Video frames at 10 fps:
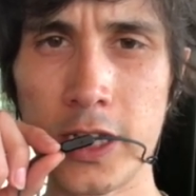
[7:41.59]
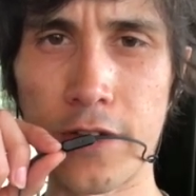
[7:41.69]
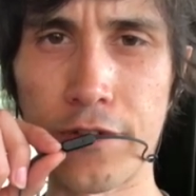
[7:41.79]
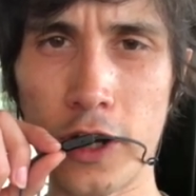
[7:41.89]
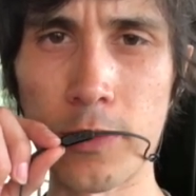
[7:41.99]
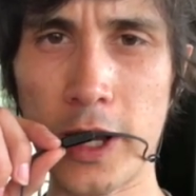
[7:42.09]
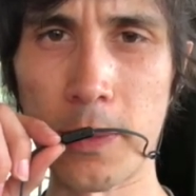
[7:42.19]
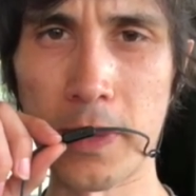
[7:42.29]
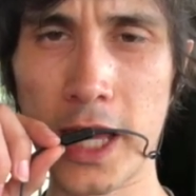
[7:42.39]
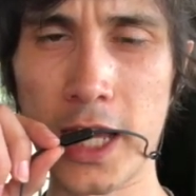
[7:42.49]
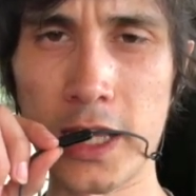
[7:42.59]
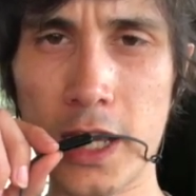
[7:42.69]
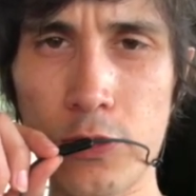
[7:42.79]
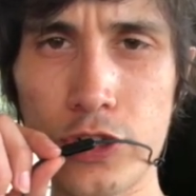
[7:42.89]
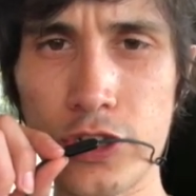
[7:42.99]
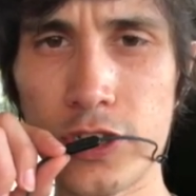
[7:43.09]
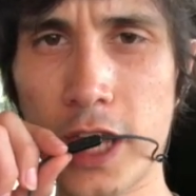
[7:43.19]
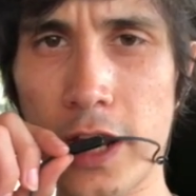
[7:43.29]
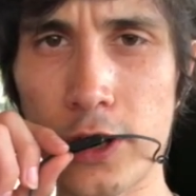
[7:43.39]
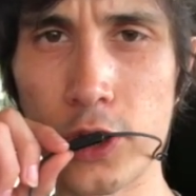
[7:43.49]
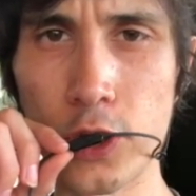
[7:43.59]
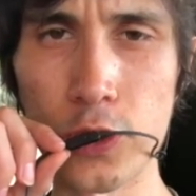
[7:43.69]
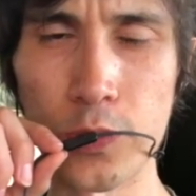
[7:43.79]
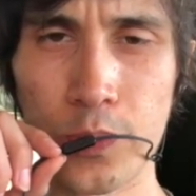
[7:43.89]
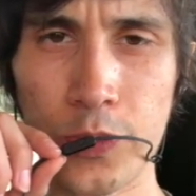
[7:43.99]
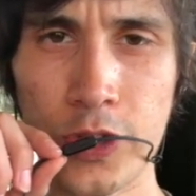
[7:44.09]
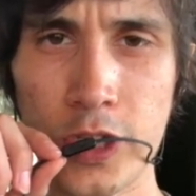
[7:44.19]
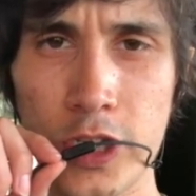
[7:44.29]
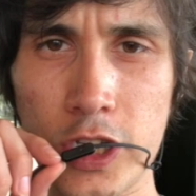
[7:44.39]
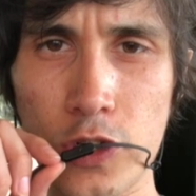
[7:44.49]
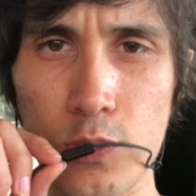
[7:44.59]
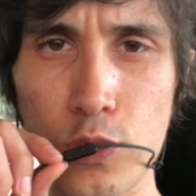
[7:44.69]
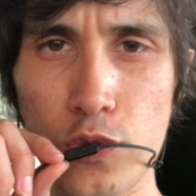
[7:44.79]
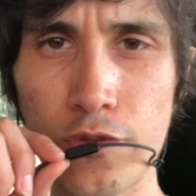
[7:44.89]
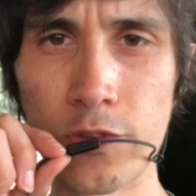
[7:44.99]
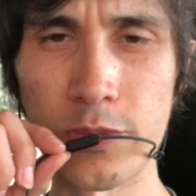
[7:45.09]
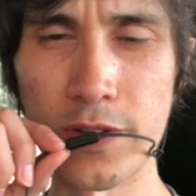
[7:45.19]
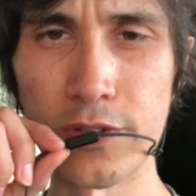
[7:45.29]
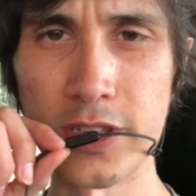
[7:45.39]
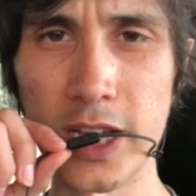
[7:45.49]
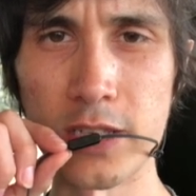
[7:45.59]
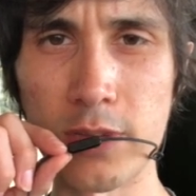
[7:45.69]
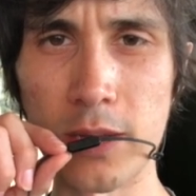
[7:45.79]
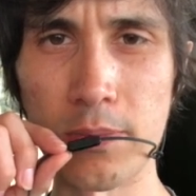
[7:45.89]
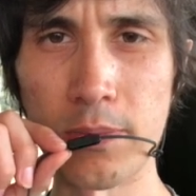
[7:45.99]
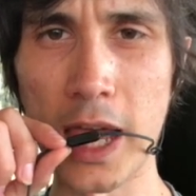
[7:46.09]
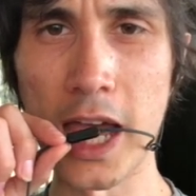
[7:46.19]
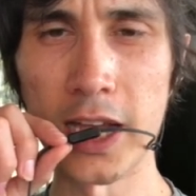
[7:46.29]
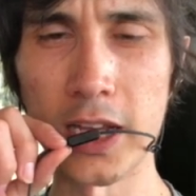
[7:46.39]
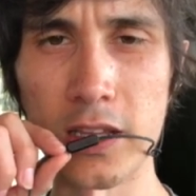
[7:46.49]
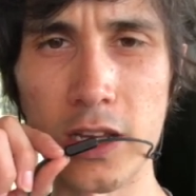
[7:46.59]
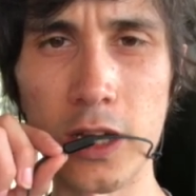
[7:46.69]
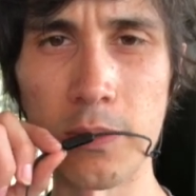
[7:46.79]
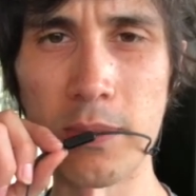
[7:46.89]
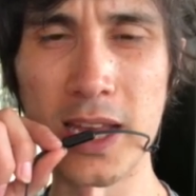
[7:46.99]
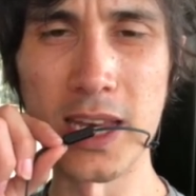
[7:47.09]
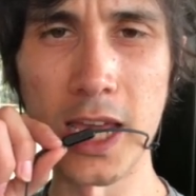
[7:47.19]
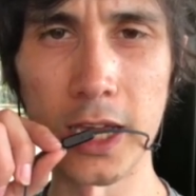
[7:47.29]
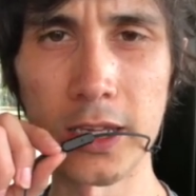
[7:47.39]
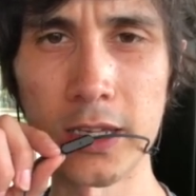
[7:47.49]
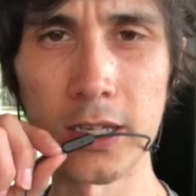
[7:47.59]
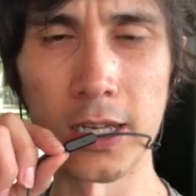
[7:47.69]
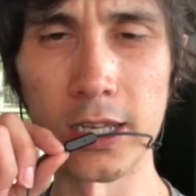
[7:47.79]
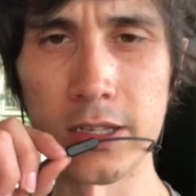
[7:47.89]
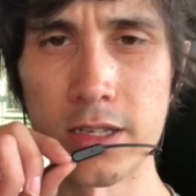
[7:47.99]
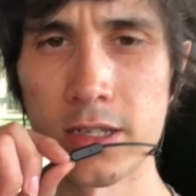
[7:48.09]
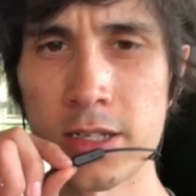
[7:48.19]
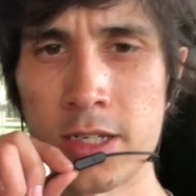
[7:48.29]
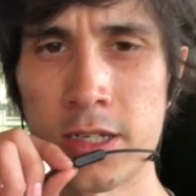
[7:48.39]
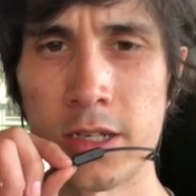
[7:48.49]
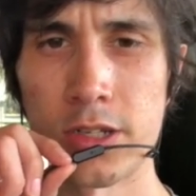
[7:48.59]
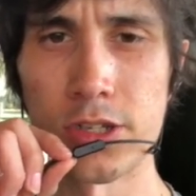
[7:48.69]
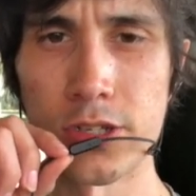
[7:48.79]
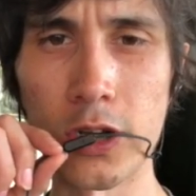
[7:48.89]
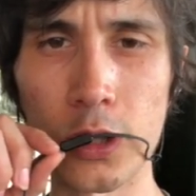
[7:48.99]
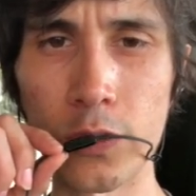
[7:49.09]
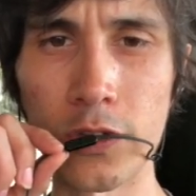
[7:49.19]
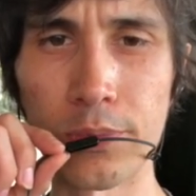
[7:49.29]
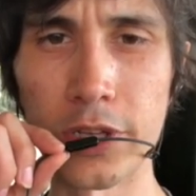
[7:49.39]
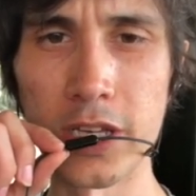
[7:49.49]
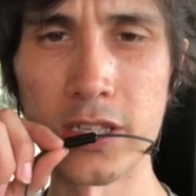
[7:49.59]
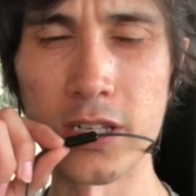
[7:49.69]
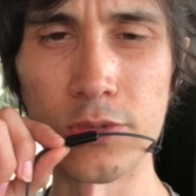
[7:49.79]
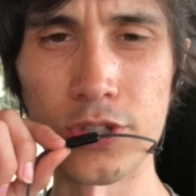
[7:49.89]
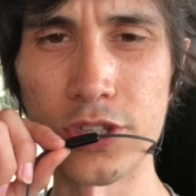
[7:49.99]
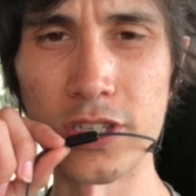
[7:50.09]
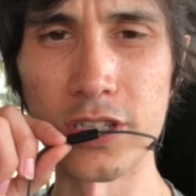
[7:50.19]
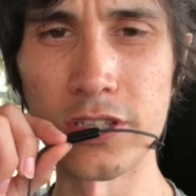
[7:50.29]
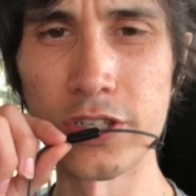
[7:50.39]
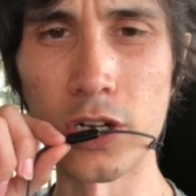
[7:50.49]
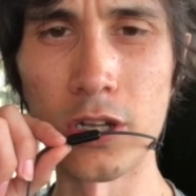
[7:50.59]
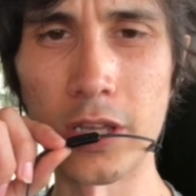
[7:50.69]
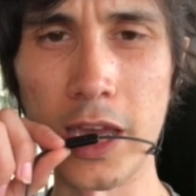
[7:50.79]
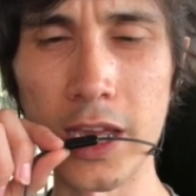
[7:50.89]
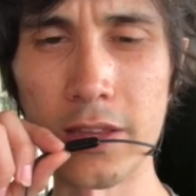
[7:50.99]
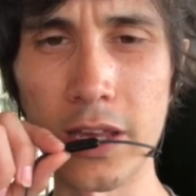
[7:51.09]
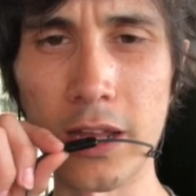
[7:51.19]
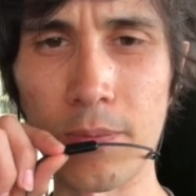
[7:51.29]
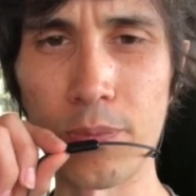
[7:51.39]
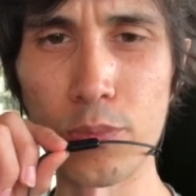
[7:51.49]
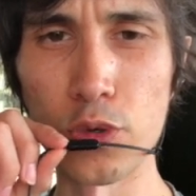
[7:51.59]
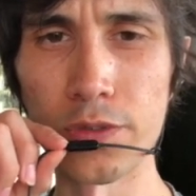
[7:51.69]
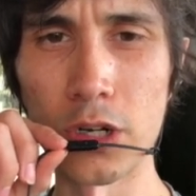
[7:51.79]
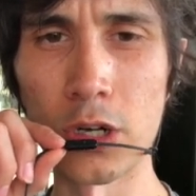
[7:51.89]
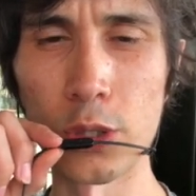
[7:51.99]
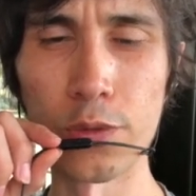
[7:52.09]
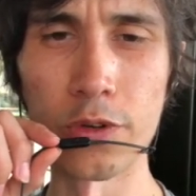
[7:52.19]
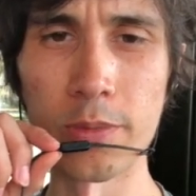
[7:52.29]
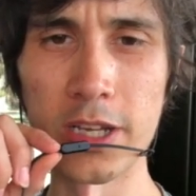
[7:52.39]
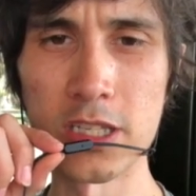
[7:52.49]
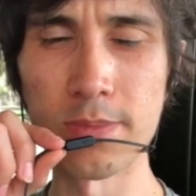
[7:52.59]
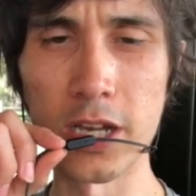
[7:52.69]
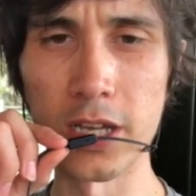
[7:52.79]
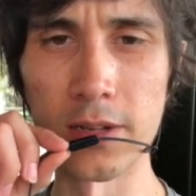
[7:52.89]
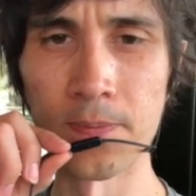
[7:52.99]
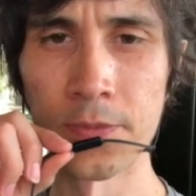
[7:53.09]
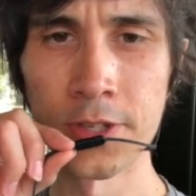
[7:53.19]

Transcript: a fair amount of pain that would just kind of go, move from different sides of my back and then up my neck and just all over the place. And it was just this dull ache that moved all over my spine,